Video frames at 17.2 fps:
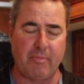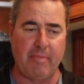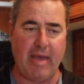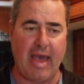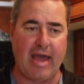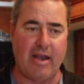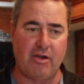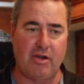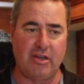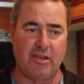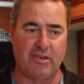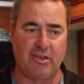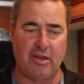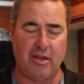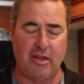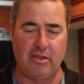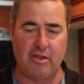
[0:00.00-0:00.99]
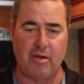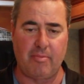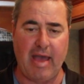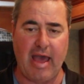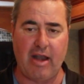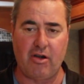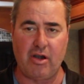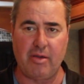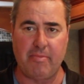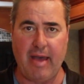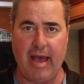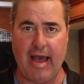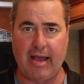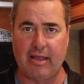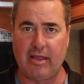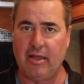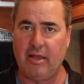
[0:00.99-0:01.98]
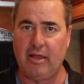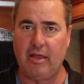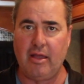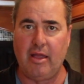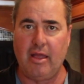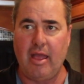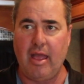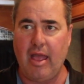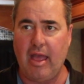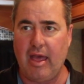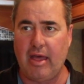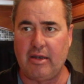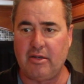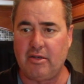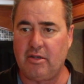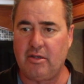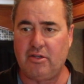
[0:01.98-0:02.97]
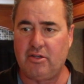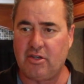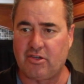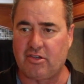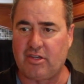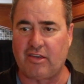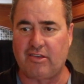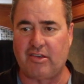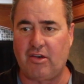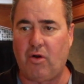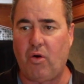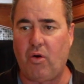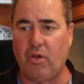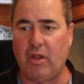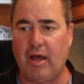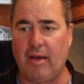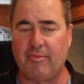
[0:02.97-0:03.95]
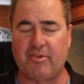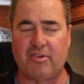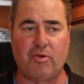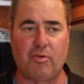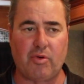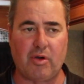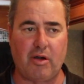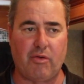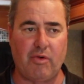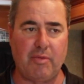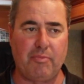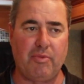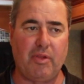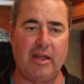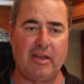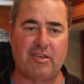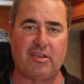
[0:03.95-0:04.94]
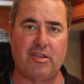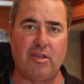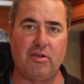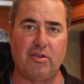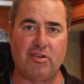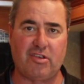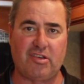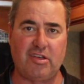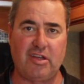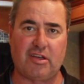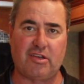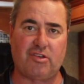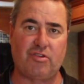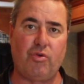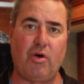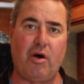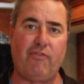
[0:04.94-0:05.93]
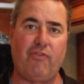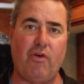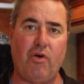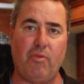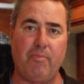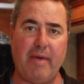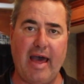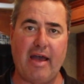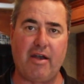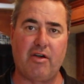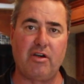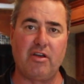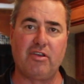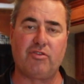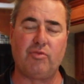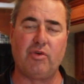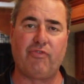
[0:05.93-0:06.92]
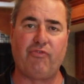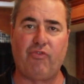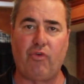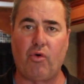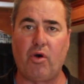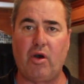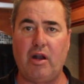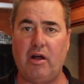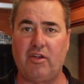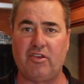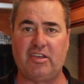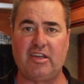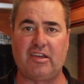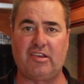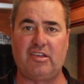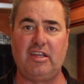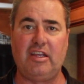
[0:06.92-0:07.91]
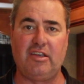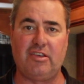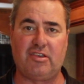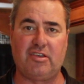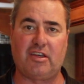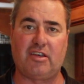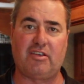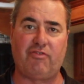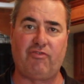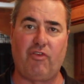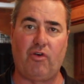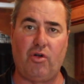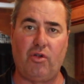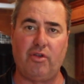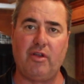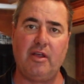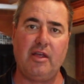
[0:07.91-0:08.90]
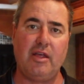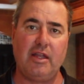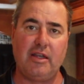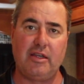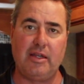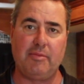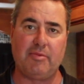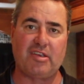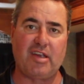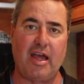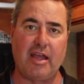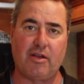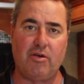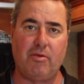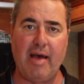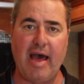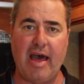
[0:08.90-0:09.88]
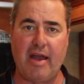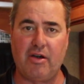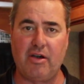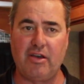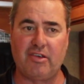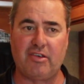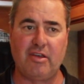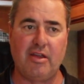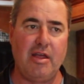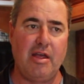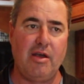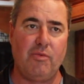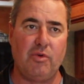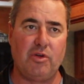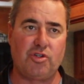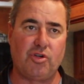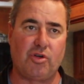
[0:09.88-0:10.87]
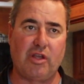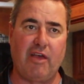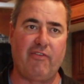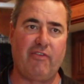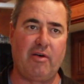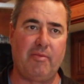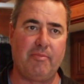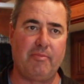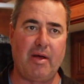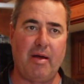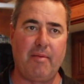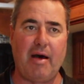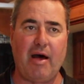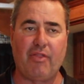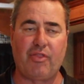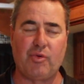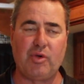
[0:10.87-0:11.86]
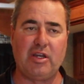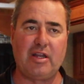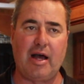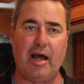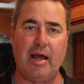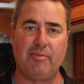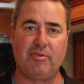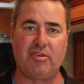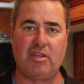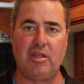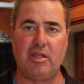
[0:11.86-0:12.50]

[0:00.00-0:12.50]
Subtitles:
batteries in their battery pack, and just doesn't hold up. So we're going to replace those 6 12 volt batteries with 4 L16 6 volt deep cycle batteries, which will give them about 3 times